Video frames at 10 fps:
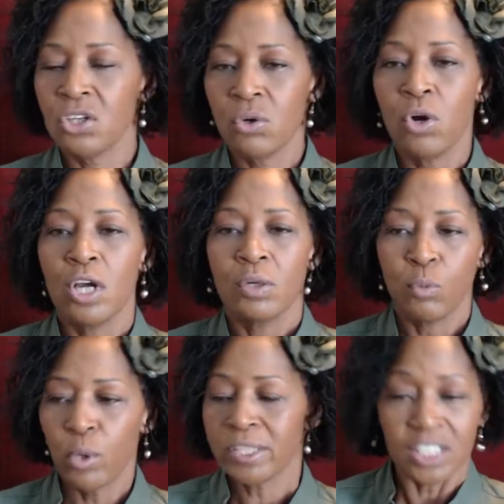You know,
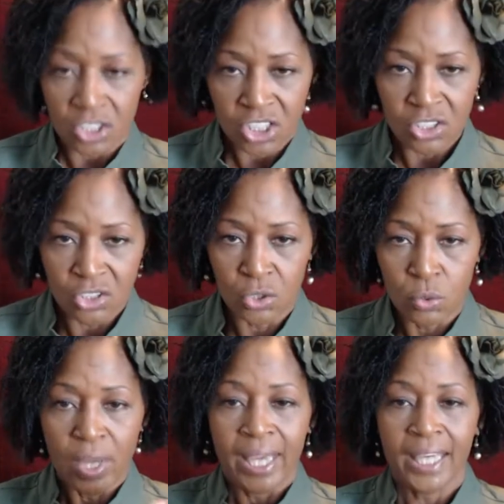what did Jesus
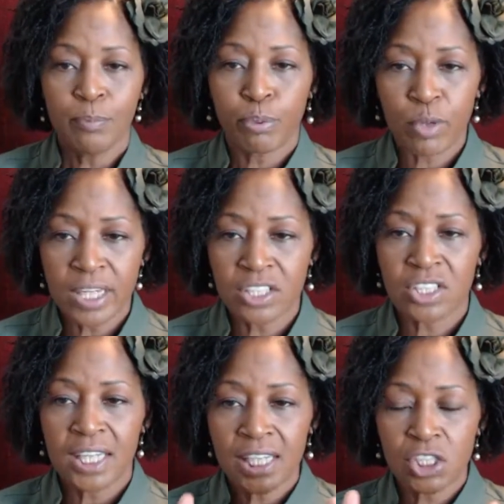do? He
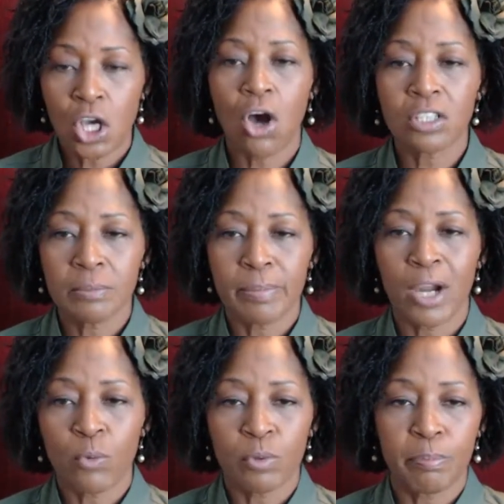preached, he talked
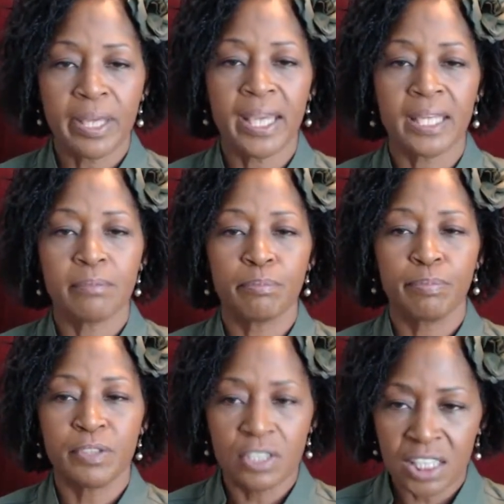about
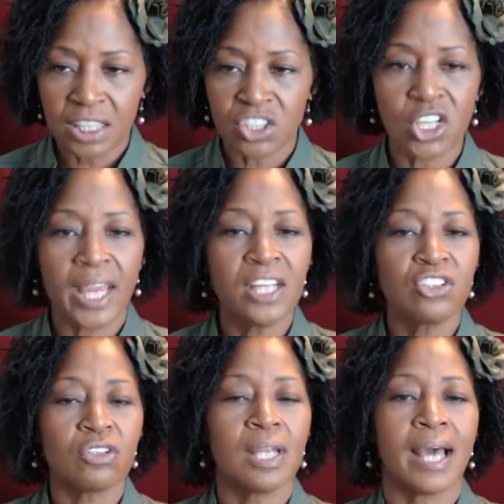repent, get
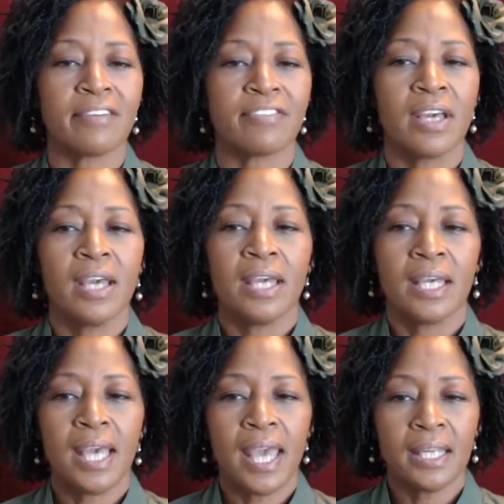change your life
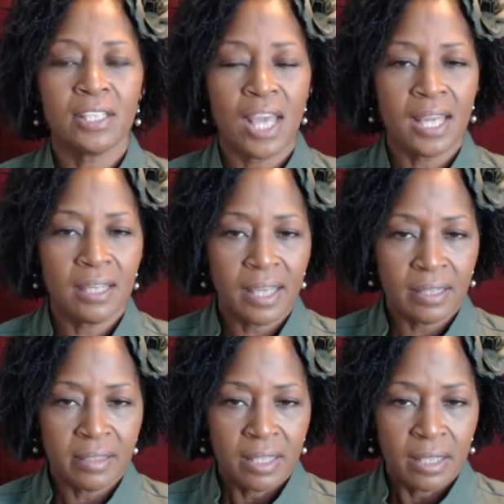and and
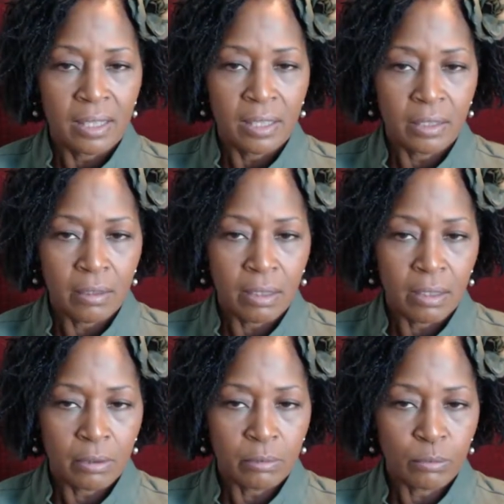and
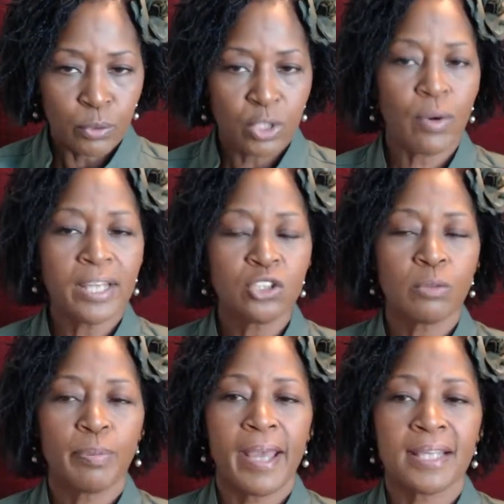uh,
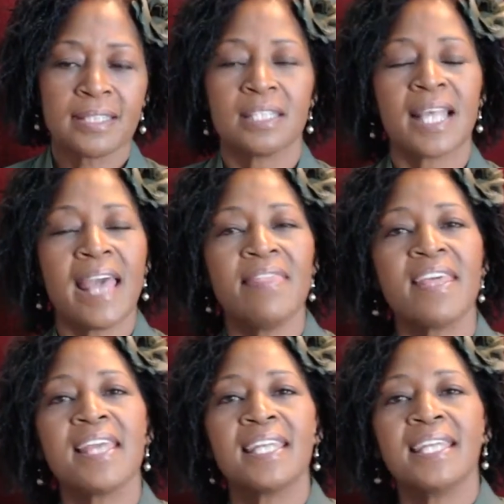regret your past sins
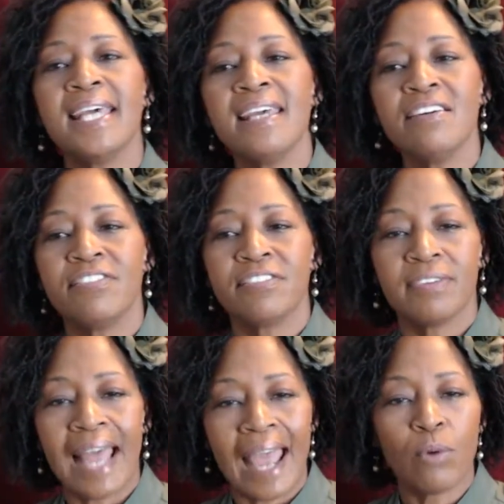and then live